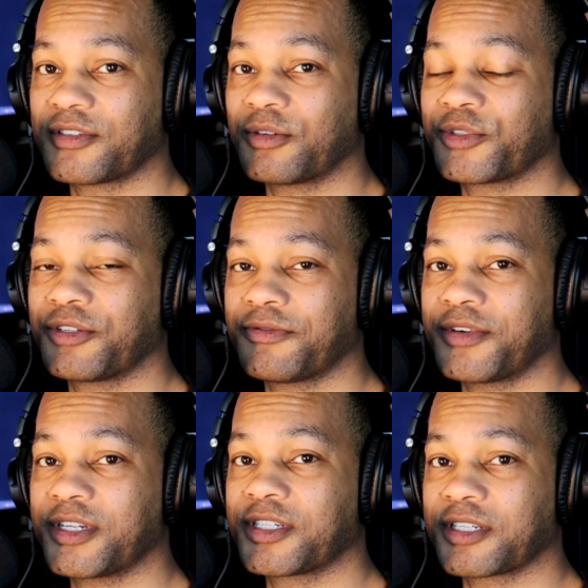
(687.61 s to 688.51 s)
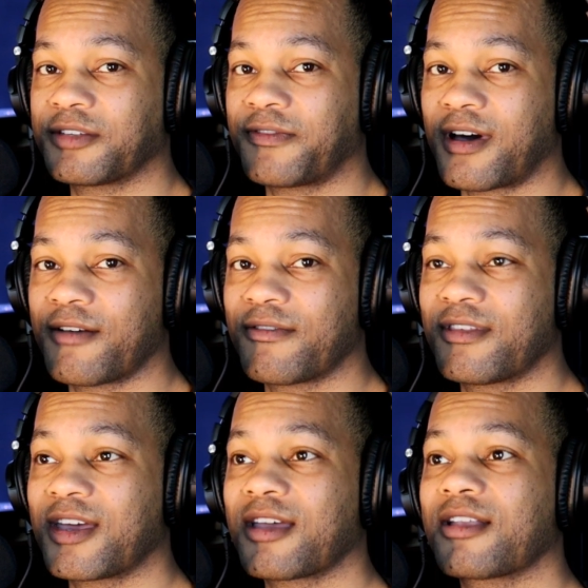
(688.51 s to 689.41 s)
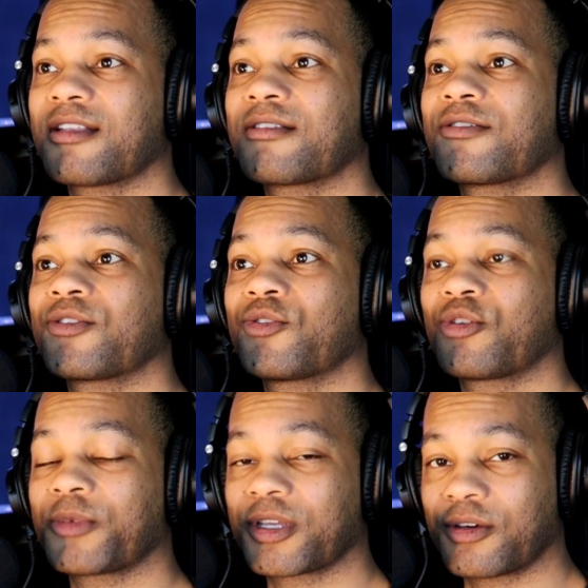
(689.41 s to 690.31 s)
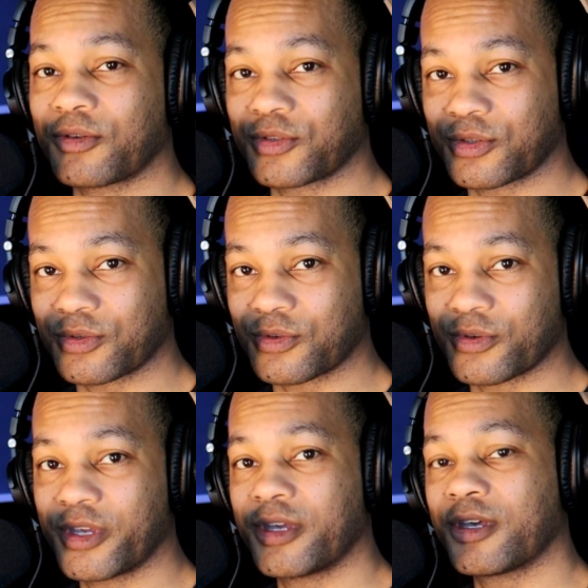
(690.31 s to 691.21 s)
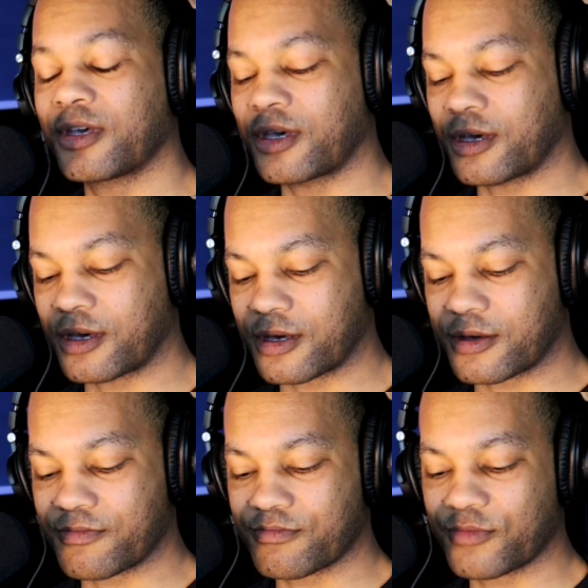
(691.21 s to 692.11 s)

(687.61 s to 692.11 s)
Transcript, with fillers: So once you reach 65, then you normally go to uh,